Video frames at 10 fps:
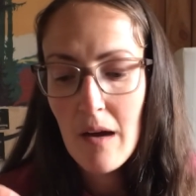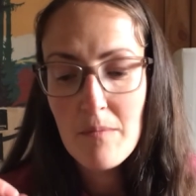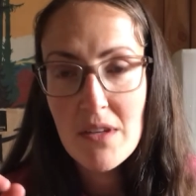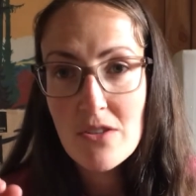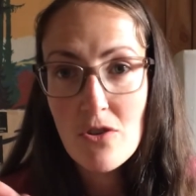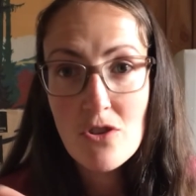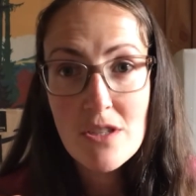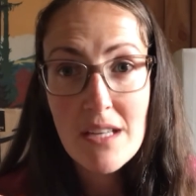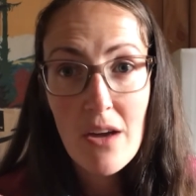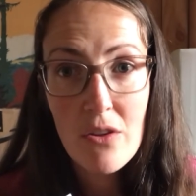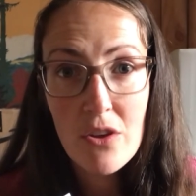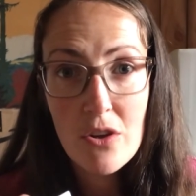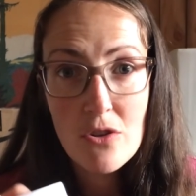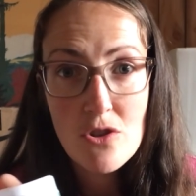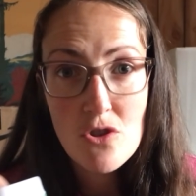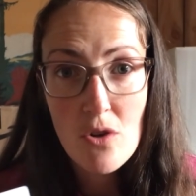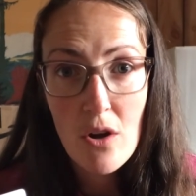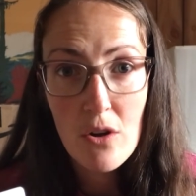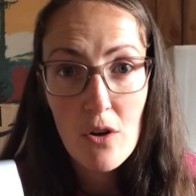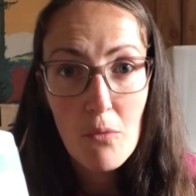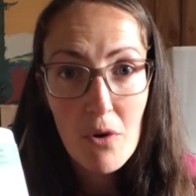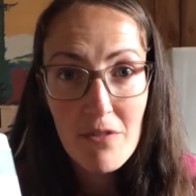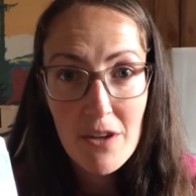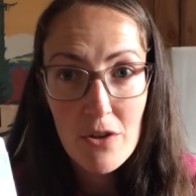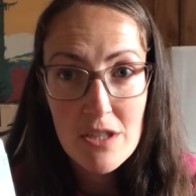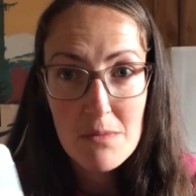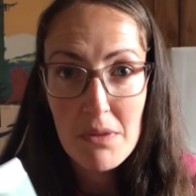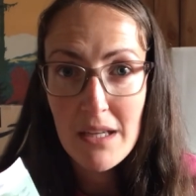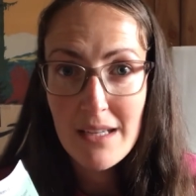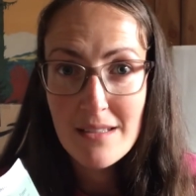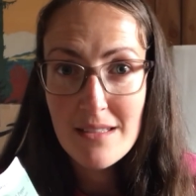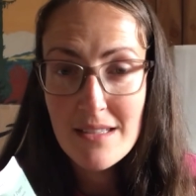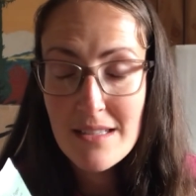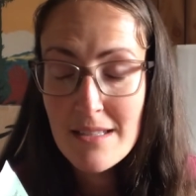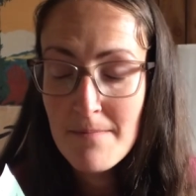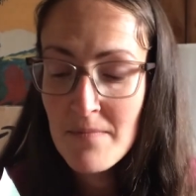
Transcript: These are just healthier, stronger, more vigorous plants.